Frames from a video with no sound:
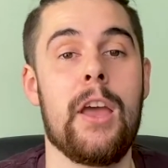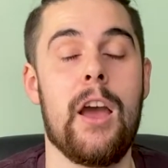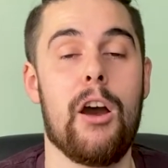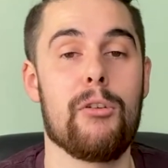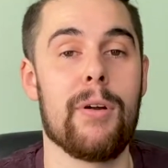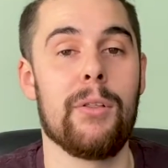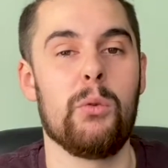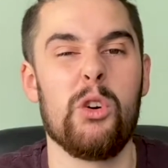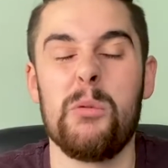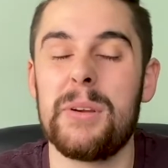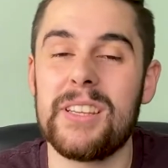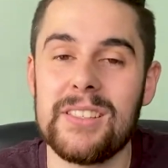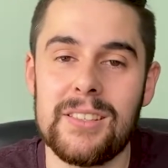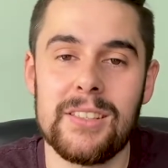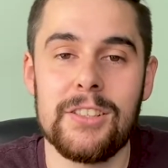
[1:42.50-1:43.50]
around the world,
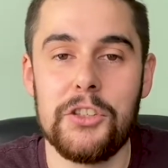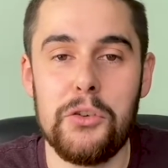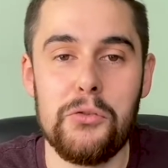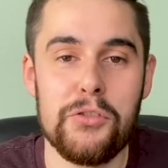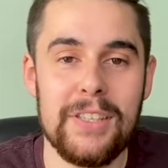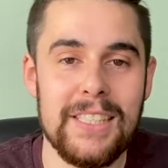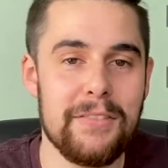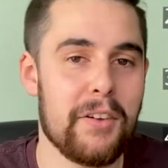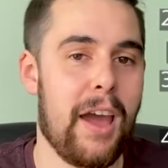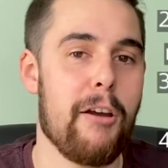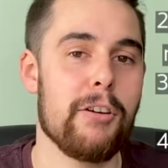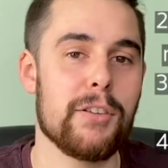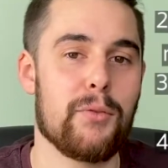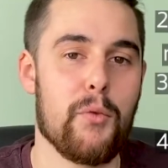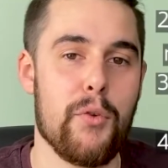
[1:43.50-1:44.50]
because children leave
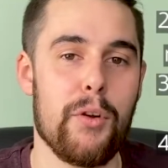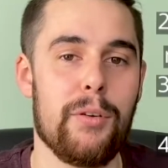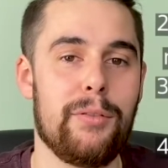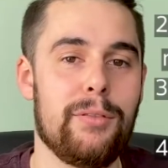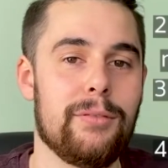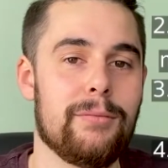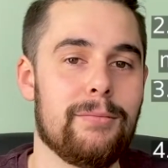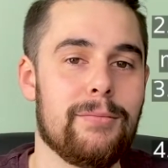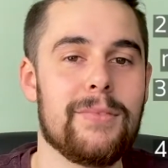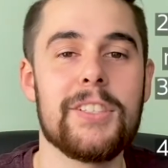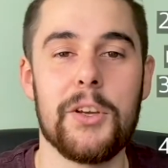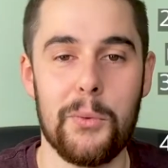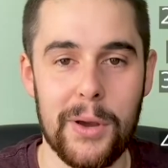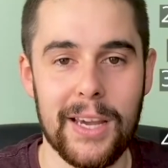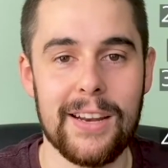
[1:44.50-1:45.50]
carrots for Rudolph.
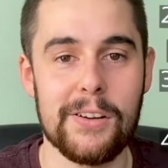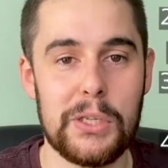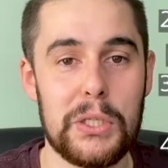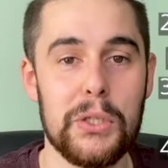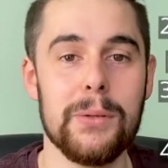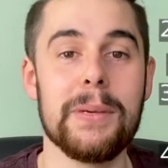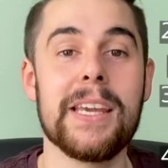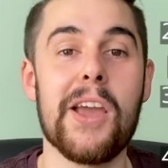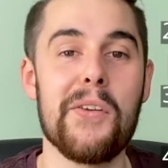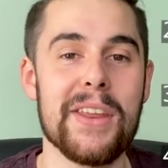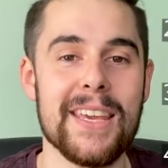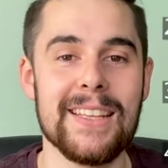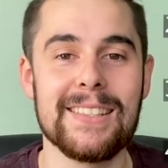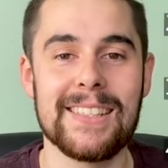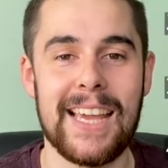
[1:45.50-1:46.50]
So we're going to assume he only
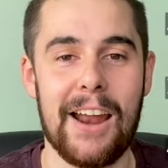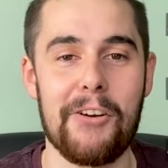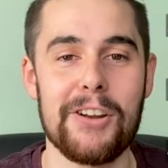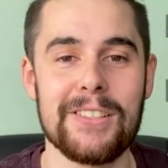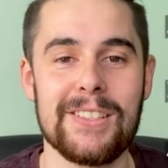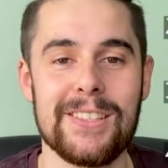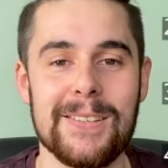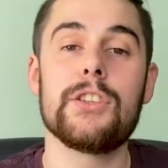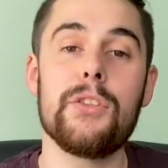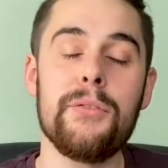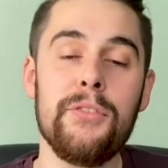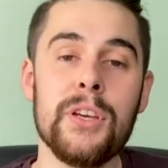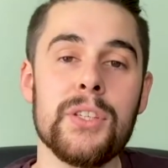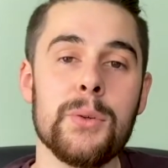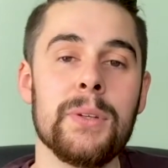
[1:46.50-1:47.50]
eats carrots. So the
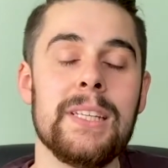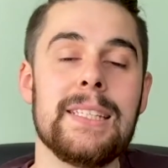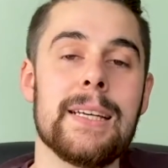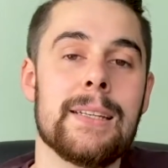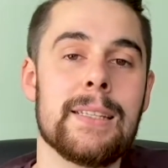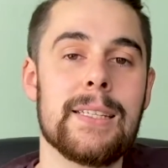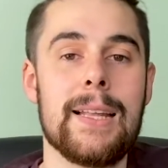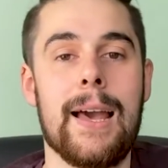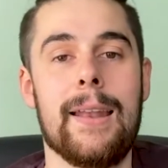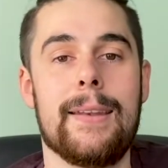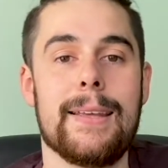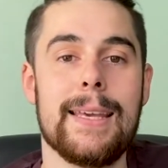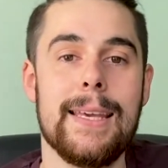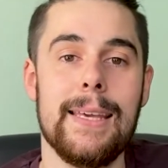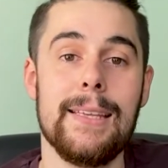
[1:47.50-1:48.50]
first thing we need to
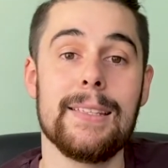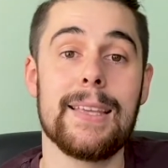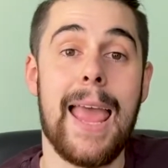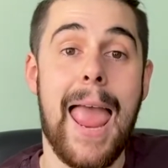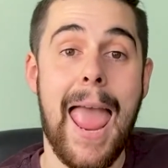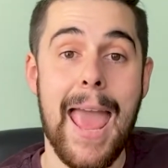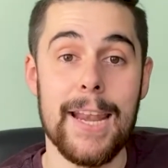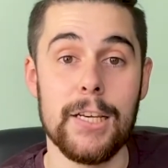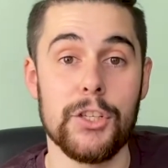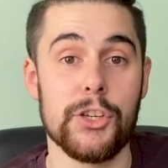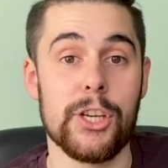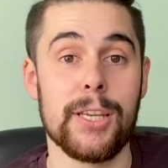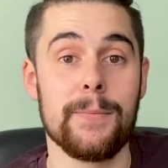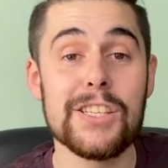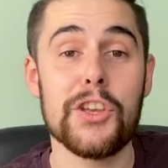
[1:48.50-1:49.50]
understand is
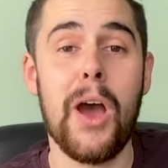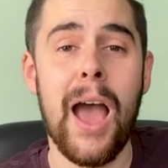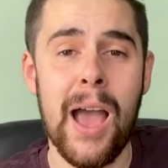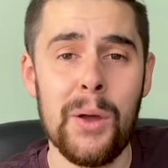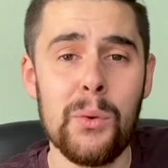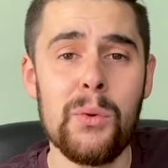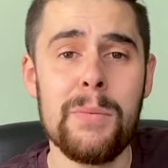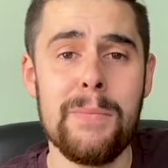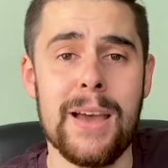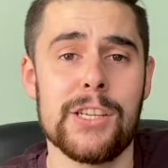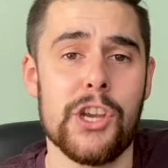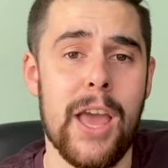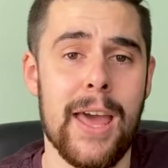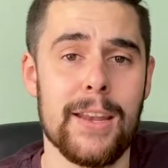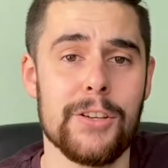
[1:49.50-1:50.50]
energy. So how do we
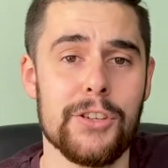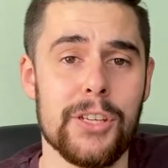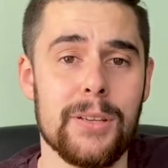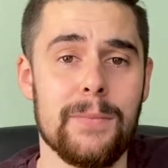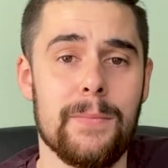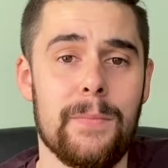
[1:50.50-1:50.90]
measure energy?